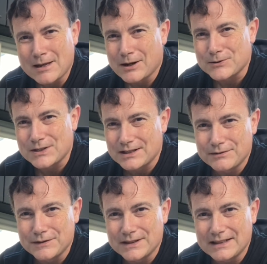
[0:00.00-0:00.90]
I'll see you
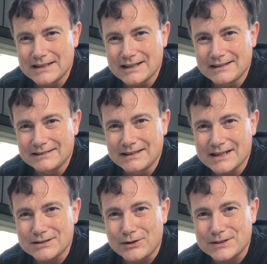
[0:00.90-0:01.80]
for the
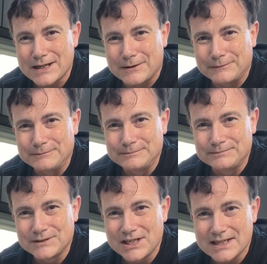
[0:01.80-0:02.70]
next locktail.
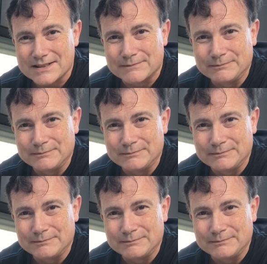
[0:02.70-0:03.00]
Cheers.